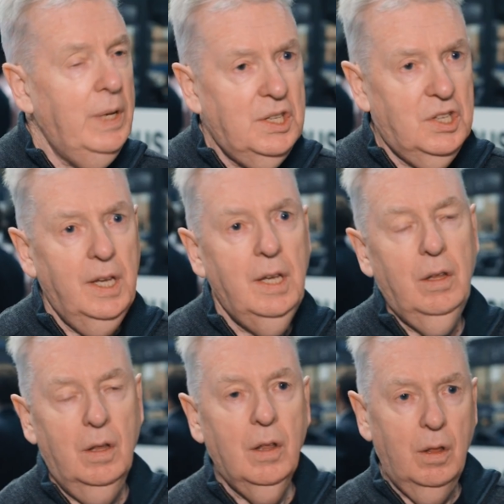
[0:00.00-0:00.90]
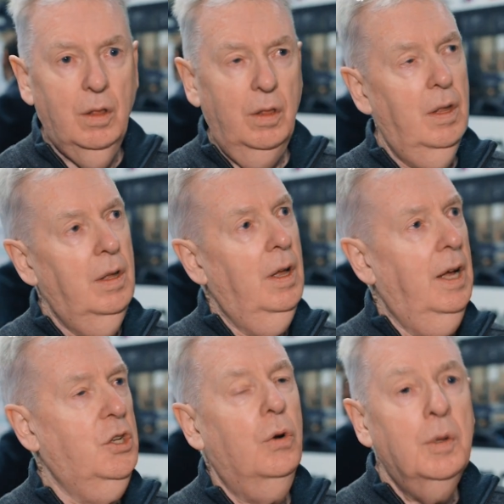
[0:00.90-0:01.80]
we see
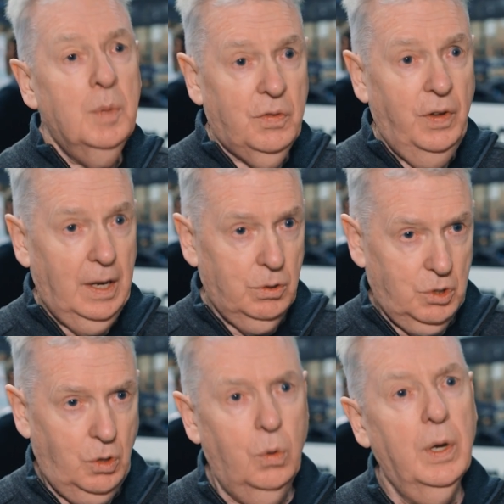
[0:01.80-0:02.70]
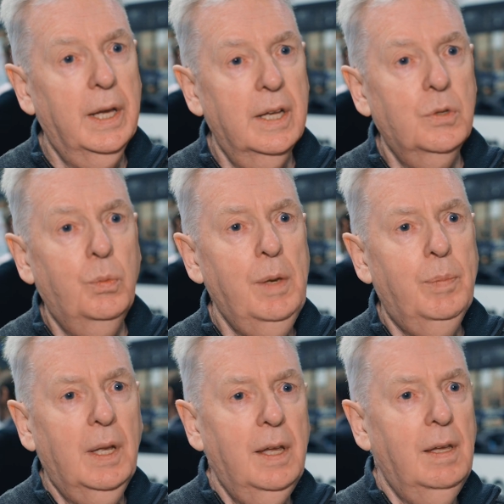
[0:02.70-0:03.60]
autonomous vehicles going is we
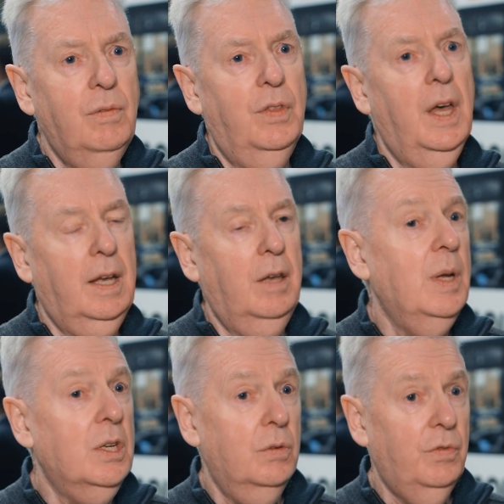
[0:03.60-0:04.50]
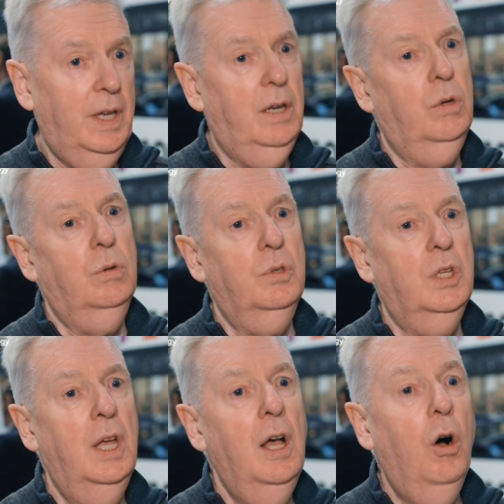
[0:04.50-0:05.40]
believe that commercial
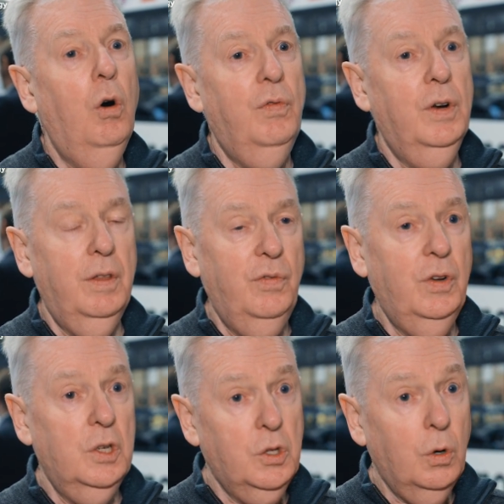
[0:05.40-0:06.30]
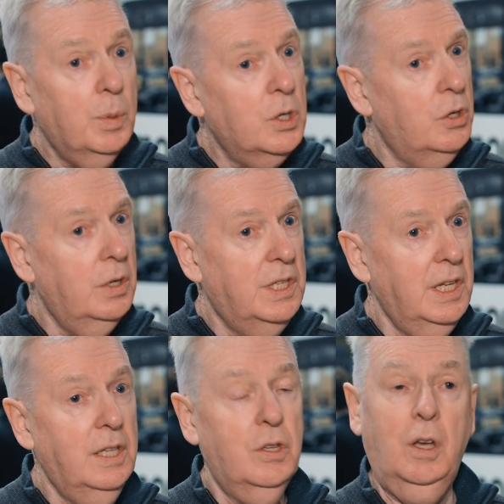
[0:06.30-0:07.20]
vehicles offer the first
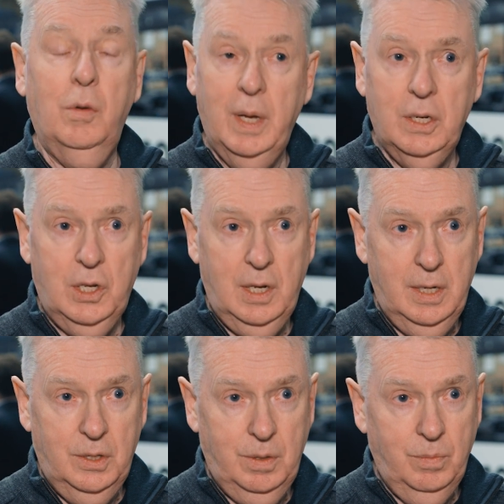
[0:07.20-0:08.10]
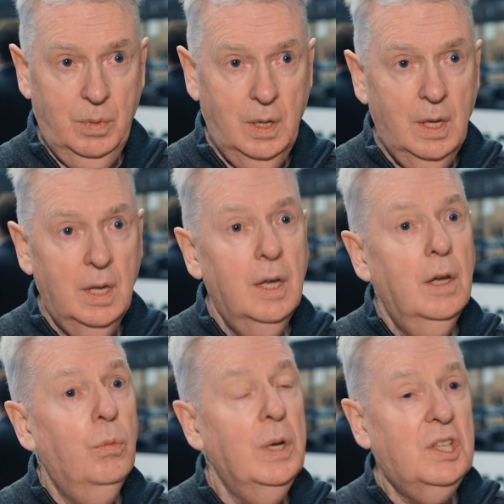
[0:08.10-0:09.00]
opportunity to commercialise them.
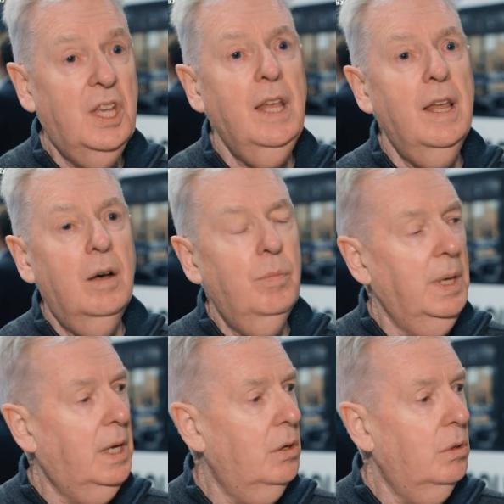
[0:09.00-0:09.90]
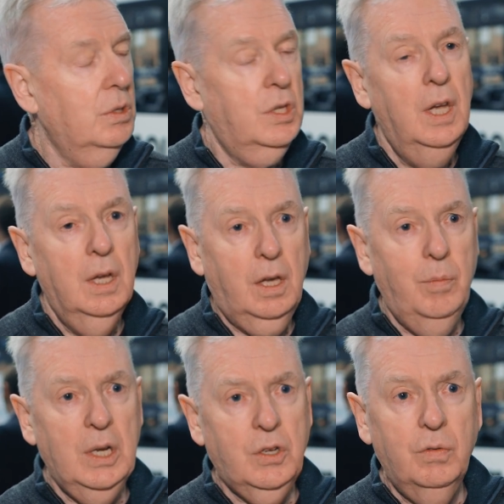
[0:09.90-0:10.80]
We say that because
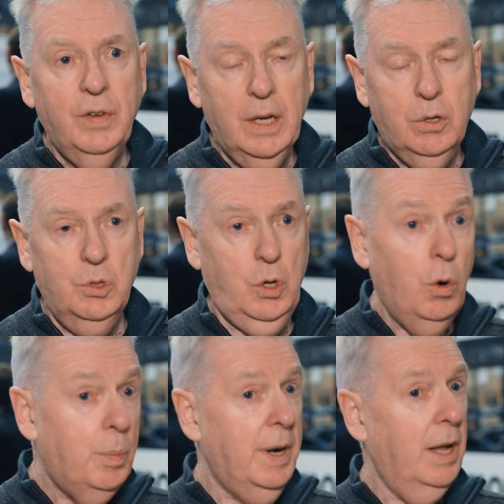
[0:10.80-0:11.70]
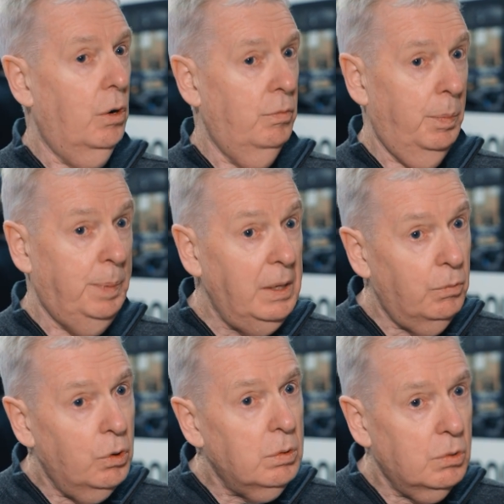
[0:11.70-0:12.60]
commercial vehicles operate on repeat
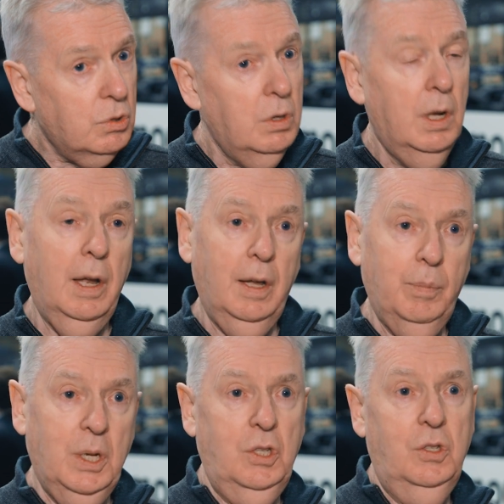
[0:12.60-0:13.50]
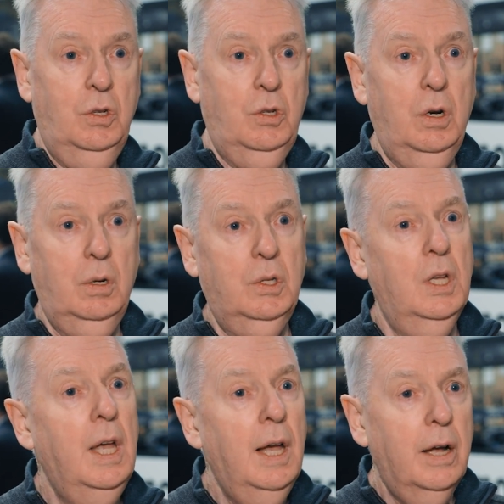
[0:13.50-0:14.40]
routes, like buses and trucks,
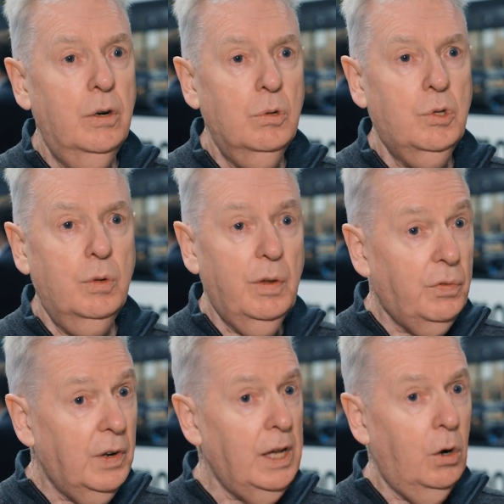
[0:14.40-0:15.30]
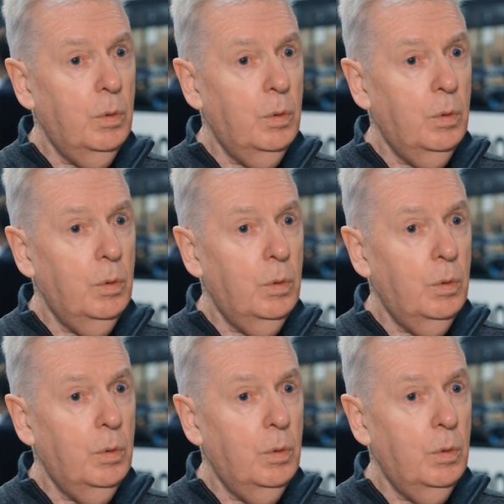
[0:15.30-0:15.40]
and also the fleet